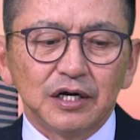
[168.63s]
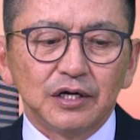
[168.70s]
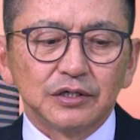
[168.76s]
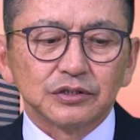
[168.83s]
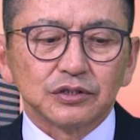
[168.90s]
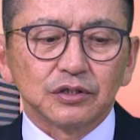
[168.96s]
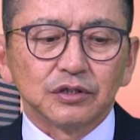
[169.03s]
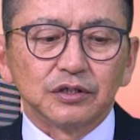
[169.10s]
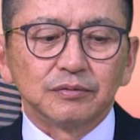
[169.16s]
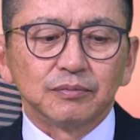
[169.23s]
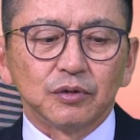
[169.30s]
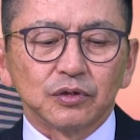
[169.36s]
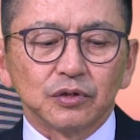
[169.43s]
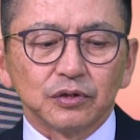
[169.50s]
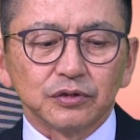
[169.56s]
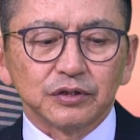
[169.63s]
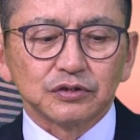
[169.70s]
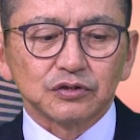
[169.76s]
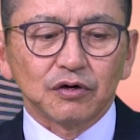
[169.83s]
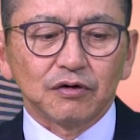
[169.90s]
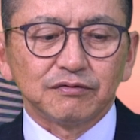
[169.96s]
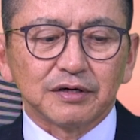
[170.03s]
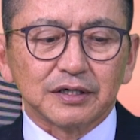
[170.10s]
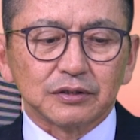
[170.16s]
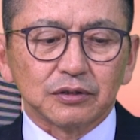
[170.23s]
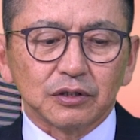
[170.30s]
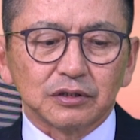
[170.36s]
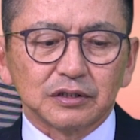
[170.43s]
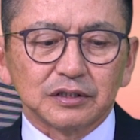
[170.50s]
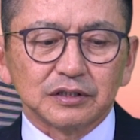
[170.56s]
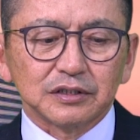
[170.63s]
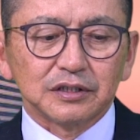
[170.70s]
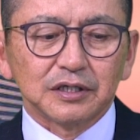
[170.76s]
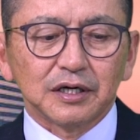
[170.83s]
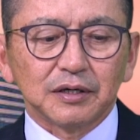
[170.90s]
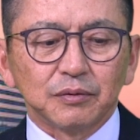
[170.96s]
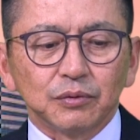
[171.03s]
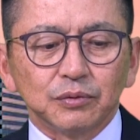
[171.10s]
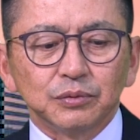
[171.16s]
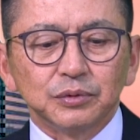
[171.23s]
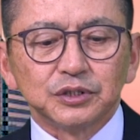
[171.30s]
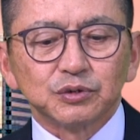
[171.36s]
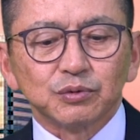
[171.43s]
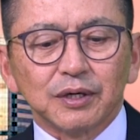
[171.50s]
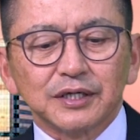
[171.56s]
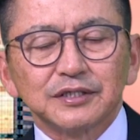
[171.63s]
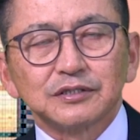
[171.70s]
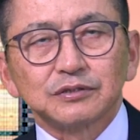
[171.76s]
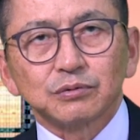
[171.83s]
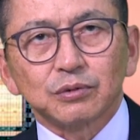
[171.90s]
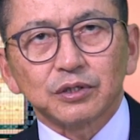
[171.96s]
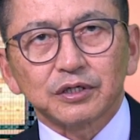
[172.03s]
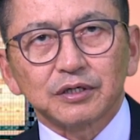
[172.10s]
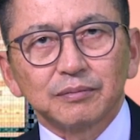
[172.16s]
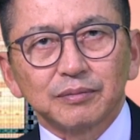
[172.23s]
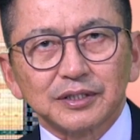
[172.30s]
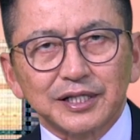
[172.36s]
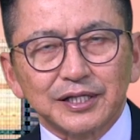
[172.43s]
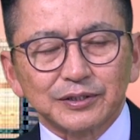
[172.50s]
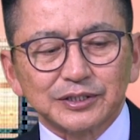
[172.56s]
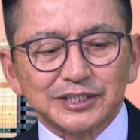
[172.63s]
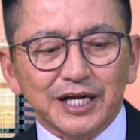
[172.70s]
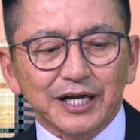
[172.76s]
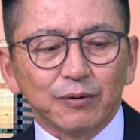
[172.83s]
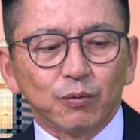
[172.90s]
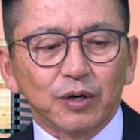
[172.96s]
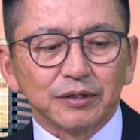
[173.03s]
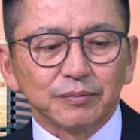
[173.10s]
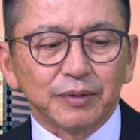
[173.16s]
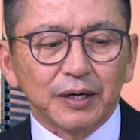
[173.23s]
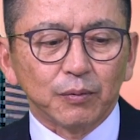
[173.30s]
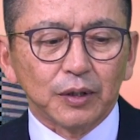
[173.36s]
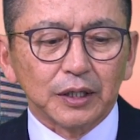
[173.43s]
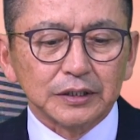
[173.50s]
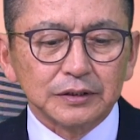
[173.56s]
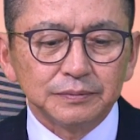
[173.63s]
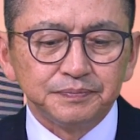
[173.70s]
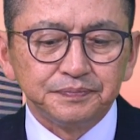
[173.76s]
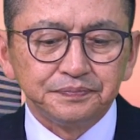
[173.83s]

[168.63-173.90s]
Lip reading: So in Mongolia so far not clear which one is working, but it looks like one by one.